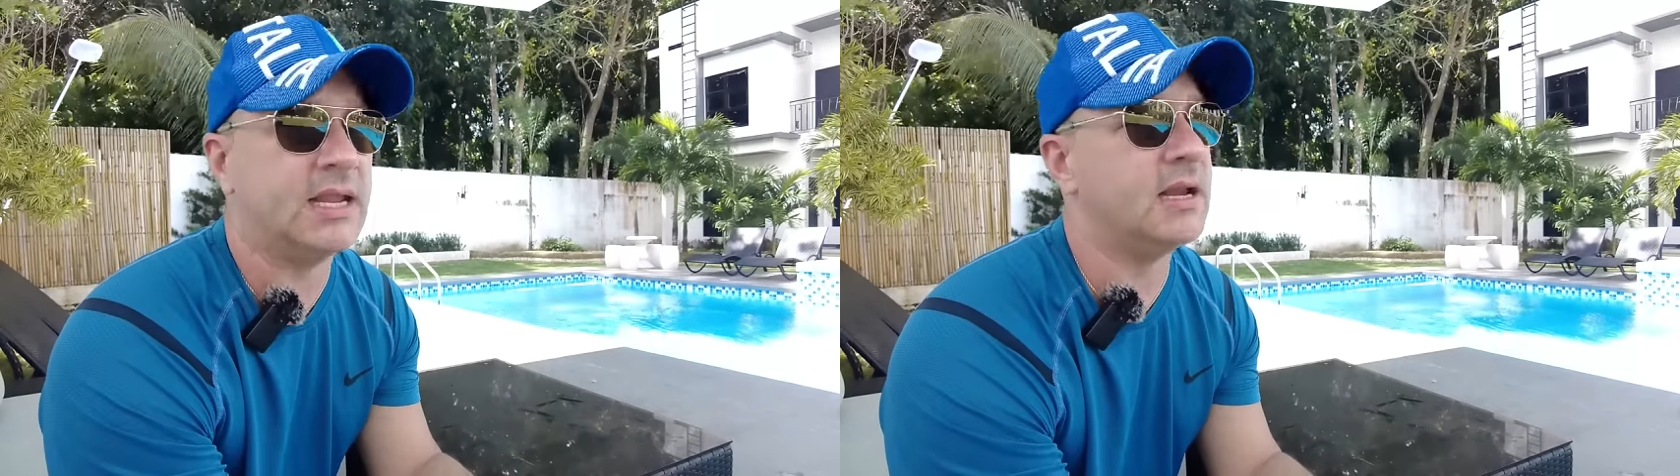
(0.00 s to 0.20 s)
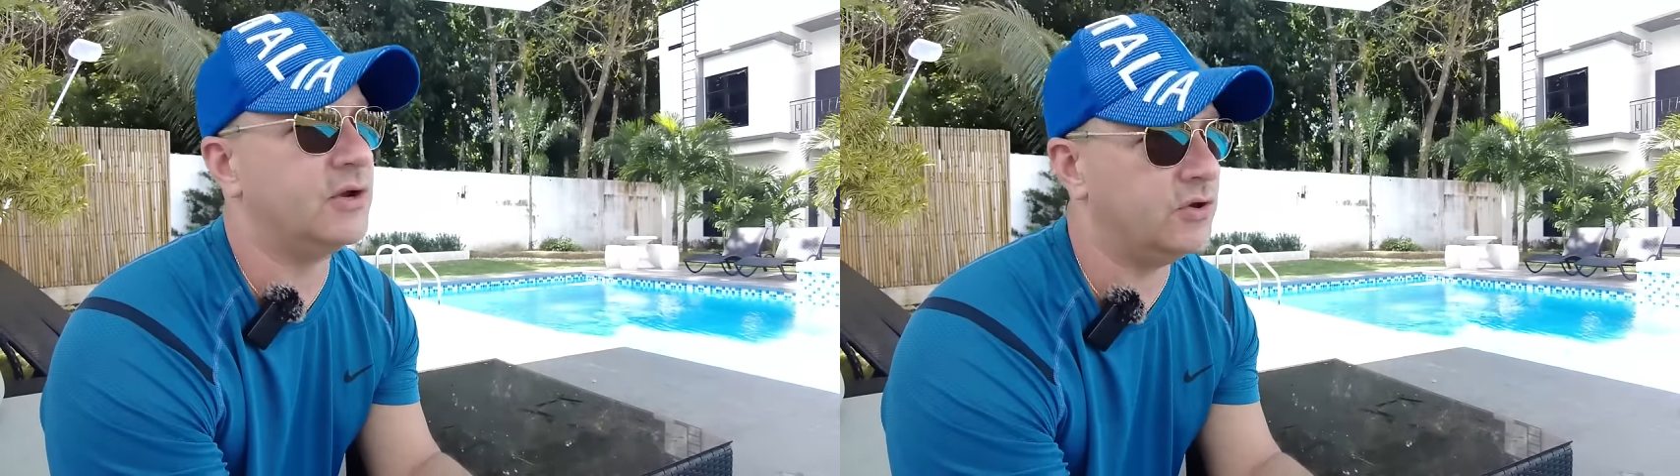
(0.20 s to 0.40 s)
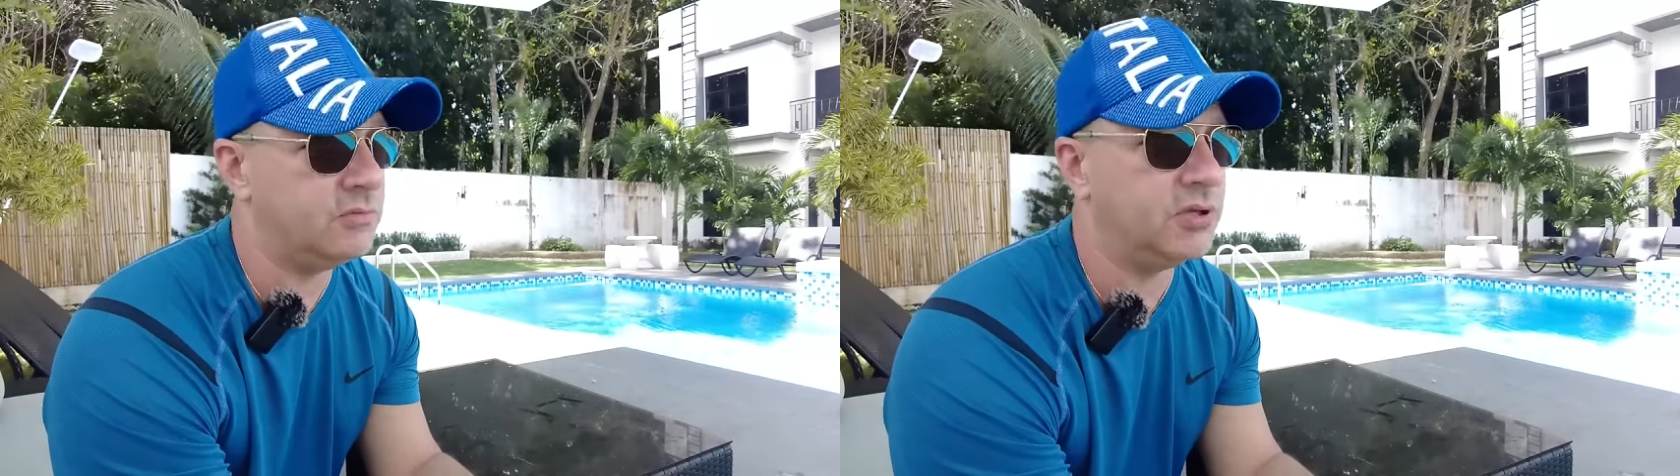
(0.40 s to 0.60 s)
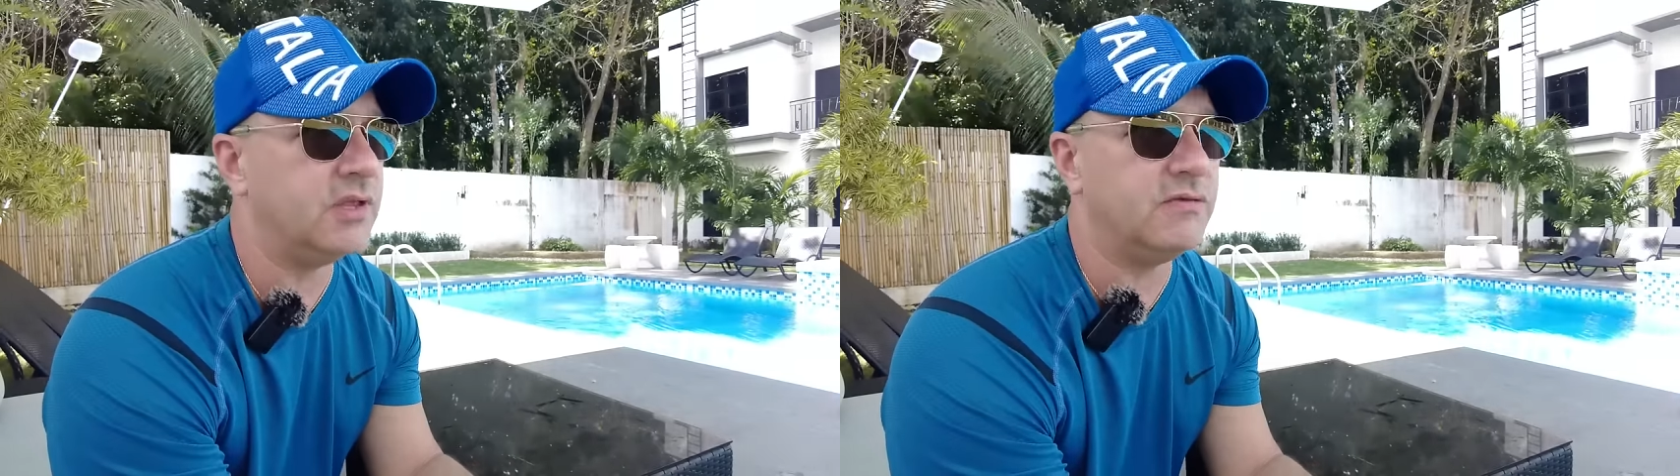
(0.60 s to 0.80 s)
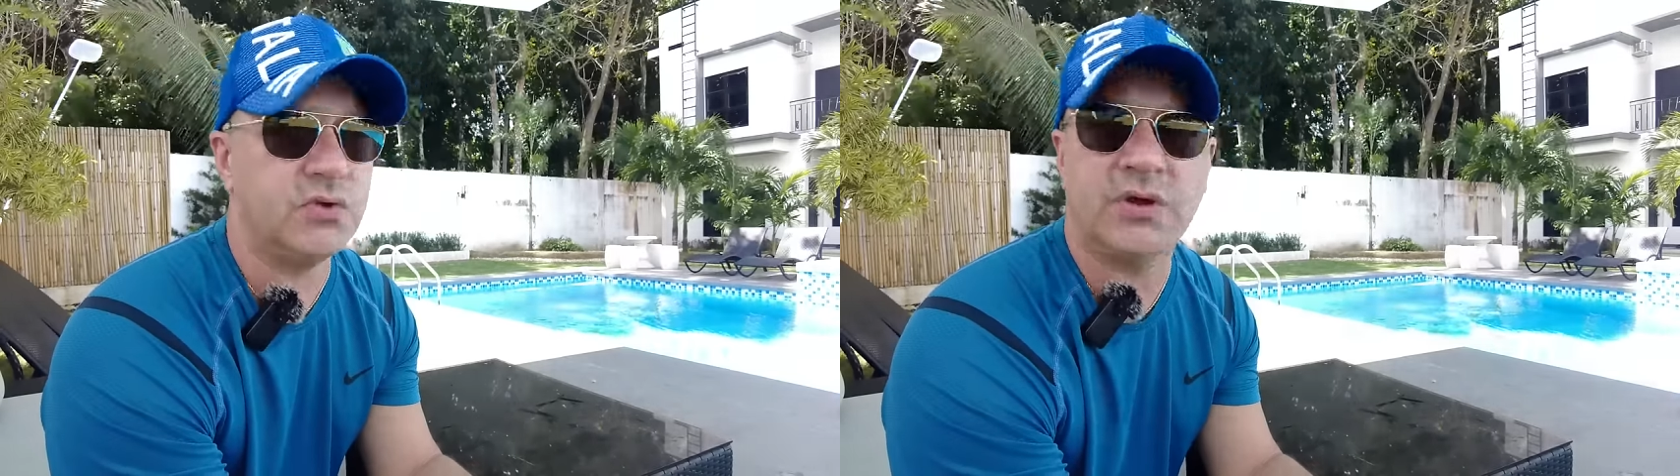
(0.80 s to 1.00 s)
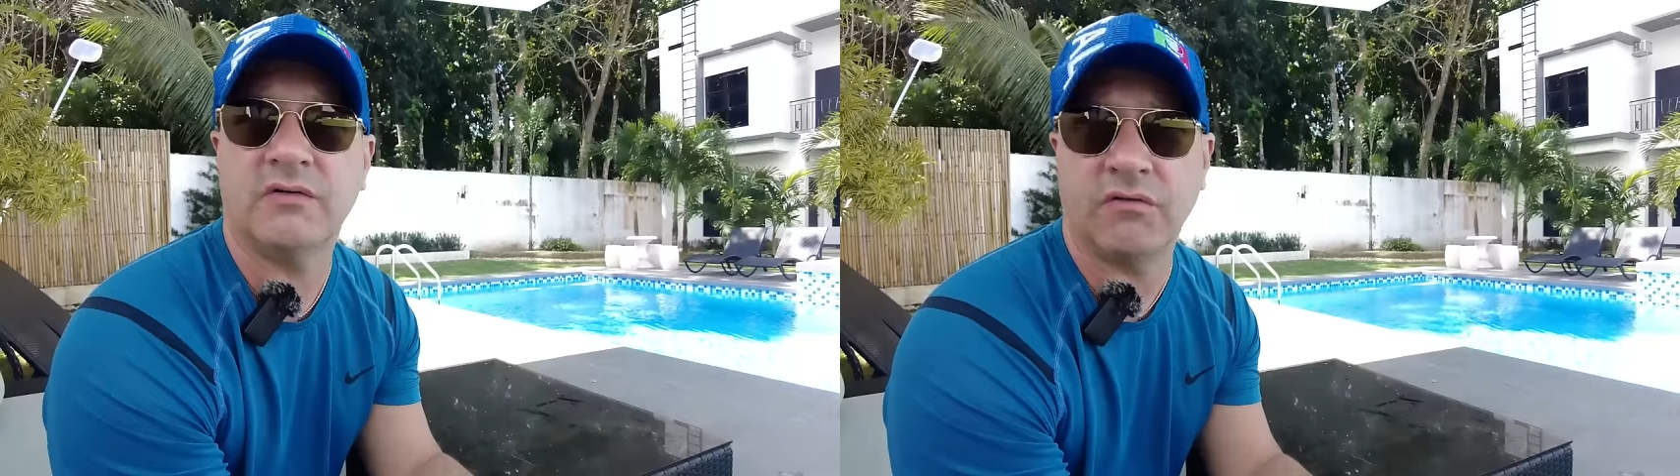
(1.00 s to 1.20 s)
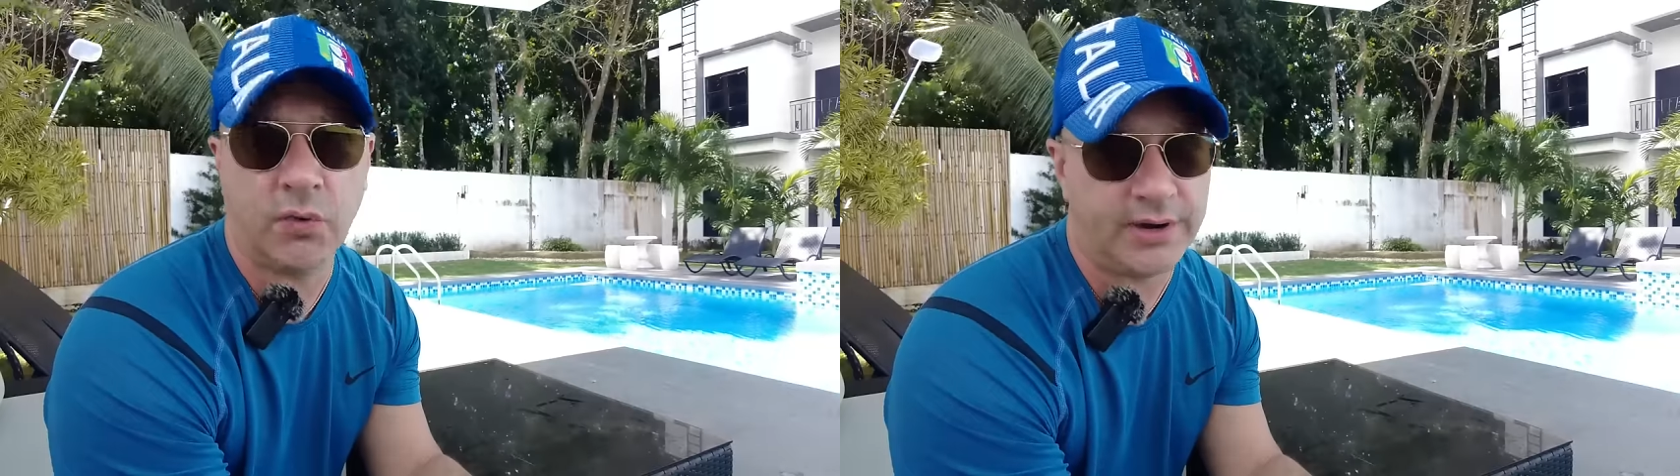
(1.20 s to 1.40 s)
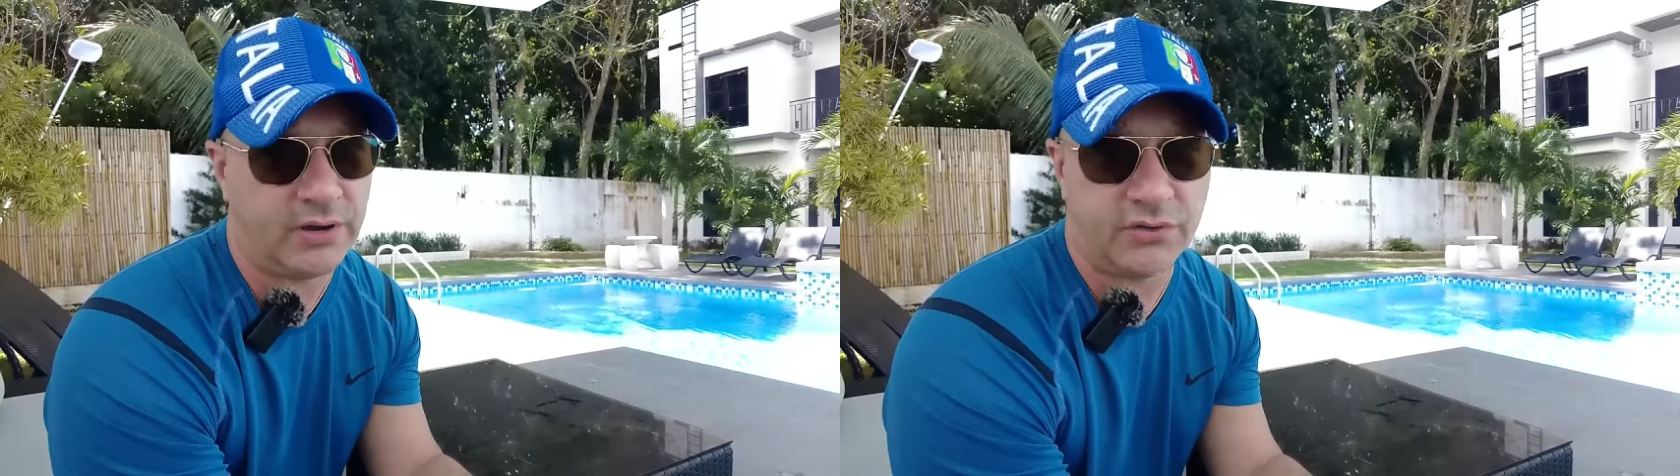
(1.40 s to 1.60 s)
and I do believe you can
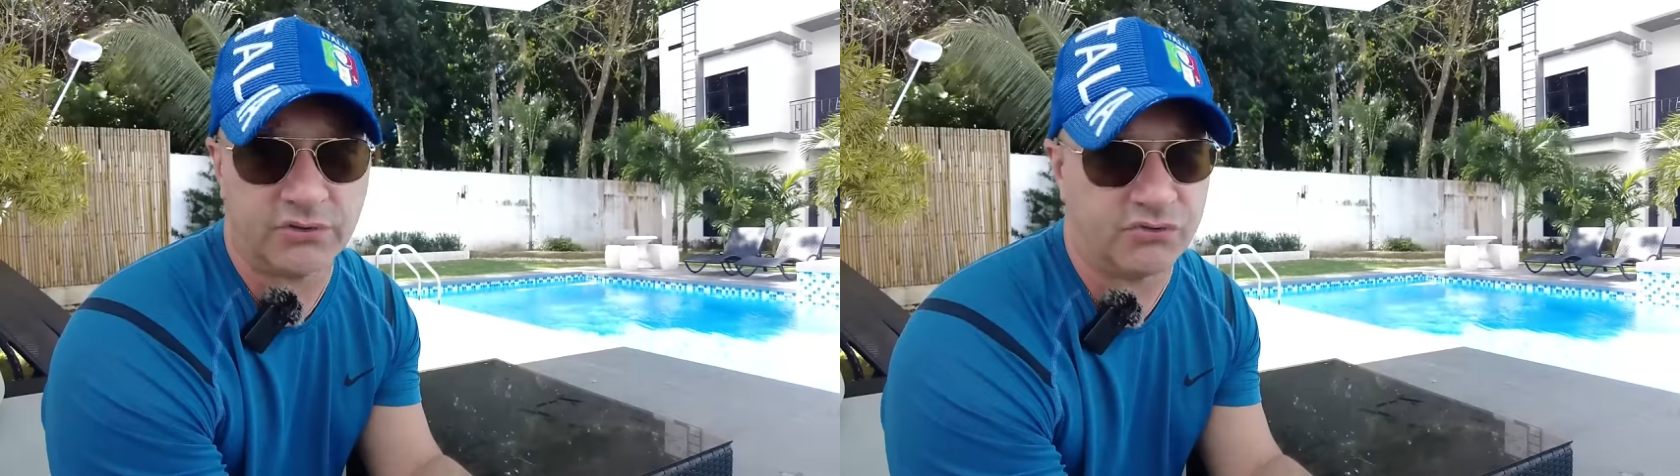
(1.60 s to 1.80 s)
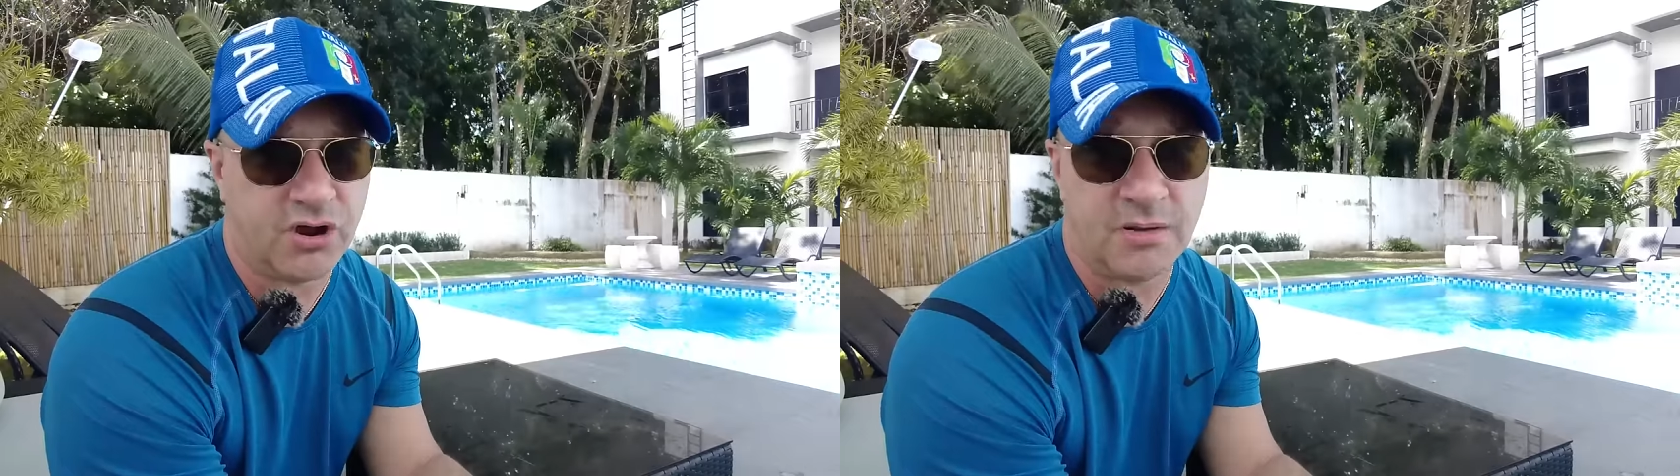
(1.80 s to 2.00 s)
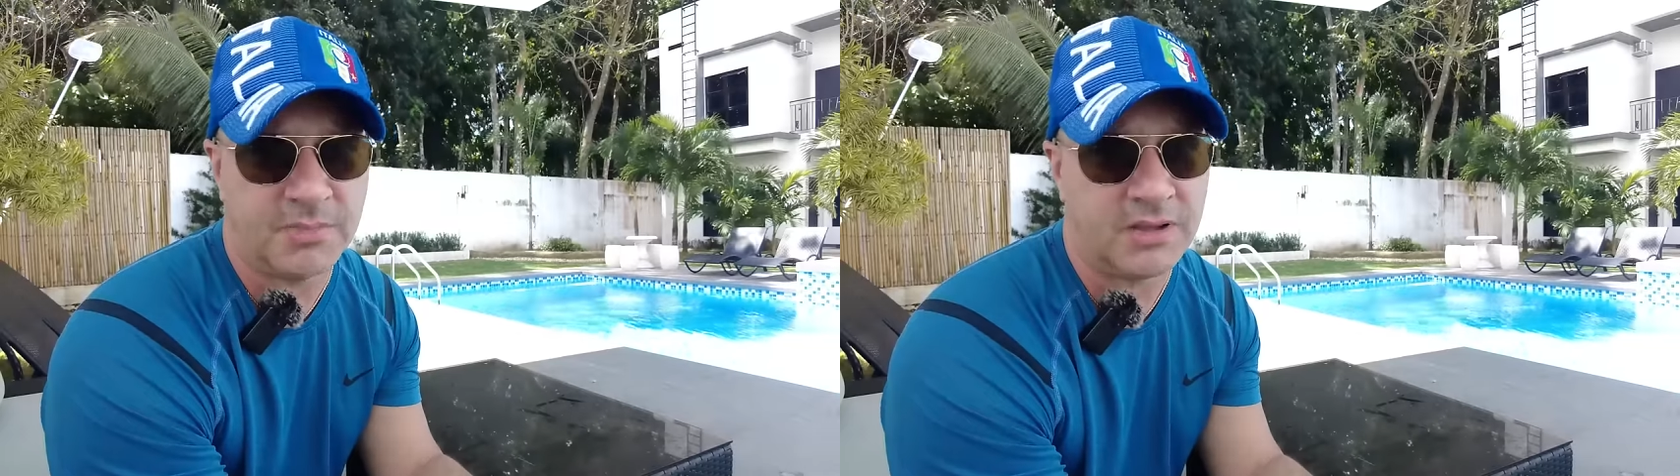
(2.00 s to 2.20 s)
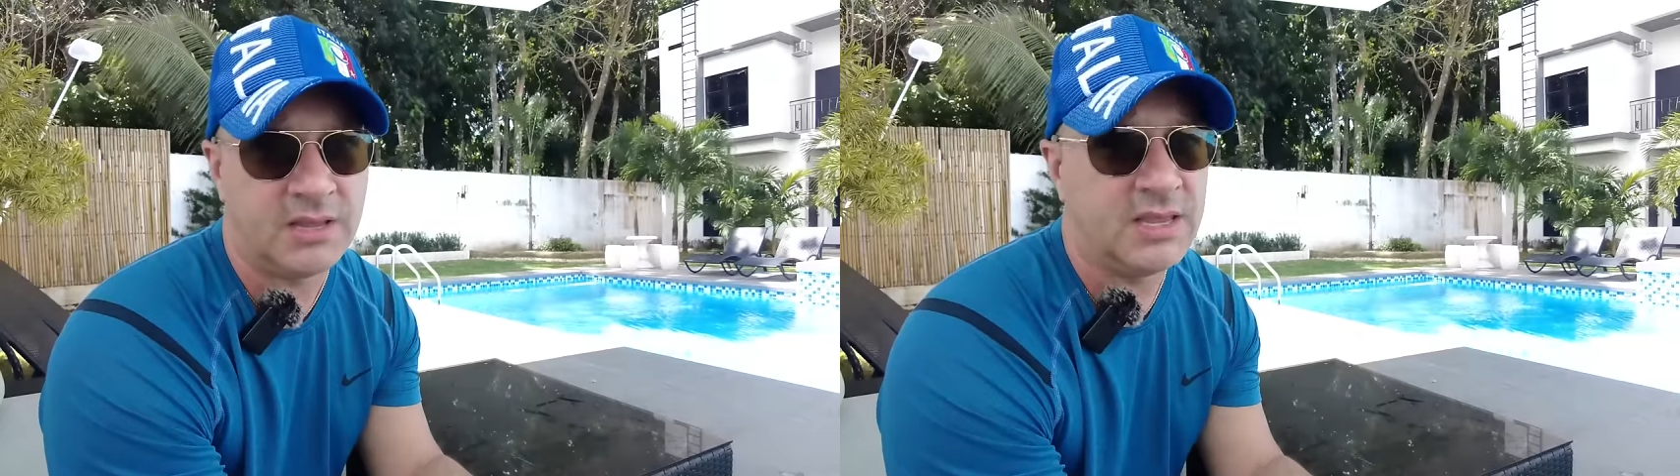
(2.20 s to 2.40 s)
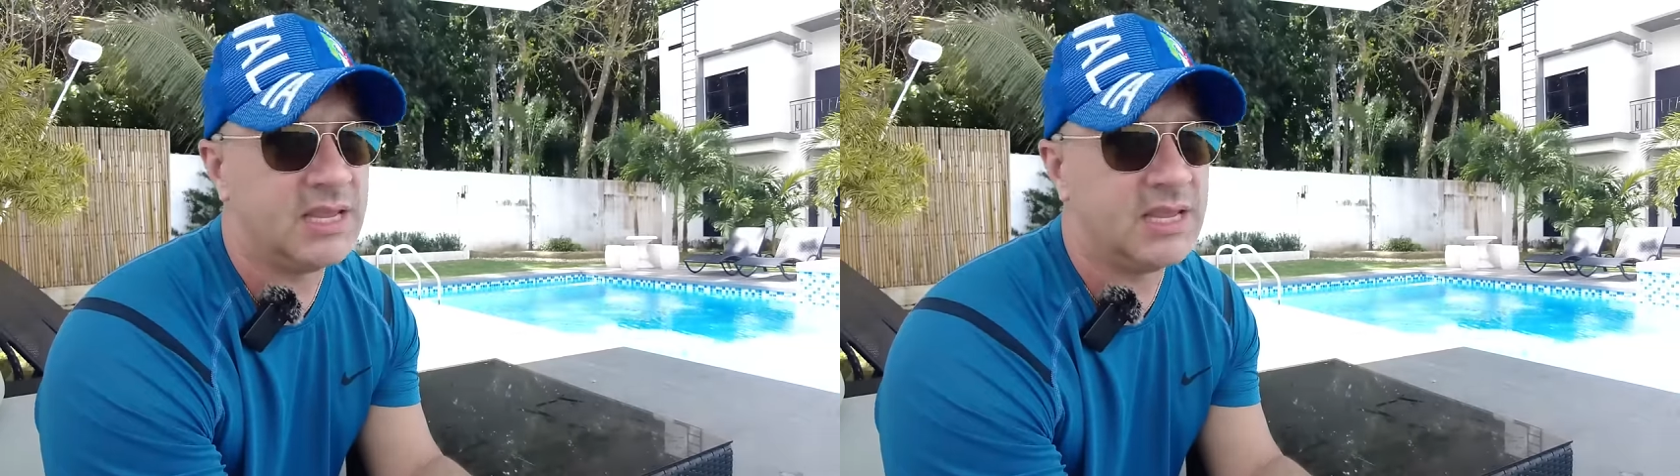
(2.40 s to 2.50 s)
avoid all the drama.